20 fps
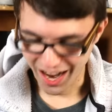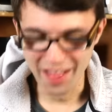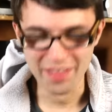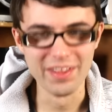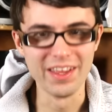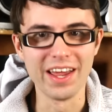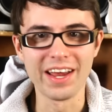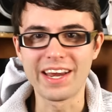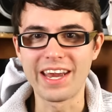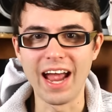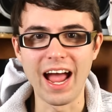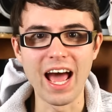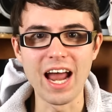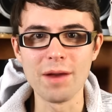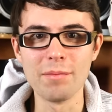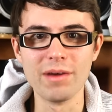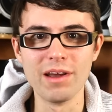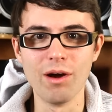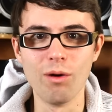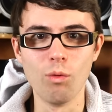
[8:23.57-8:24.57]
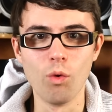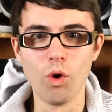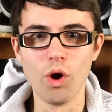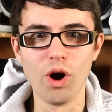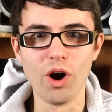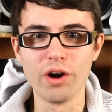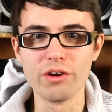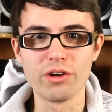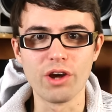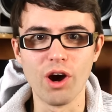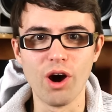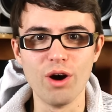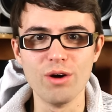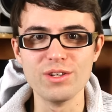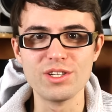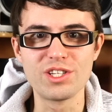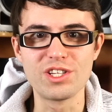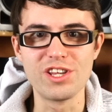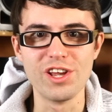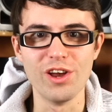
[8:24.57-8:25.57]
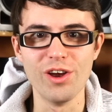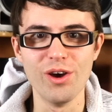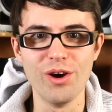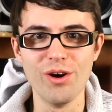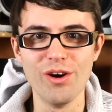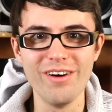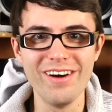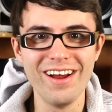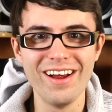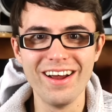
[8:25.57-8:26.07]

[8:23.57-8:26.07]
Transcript: And the Academy Award goes to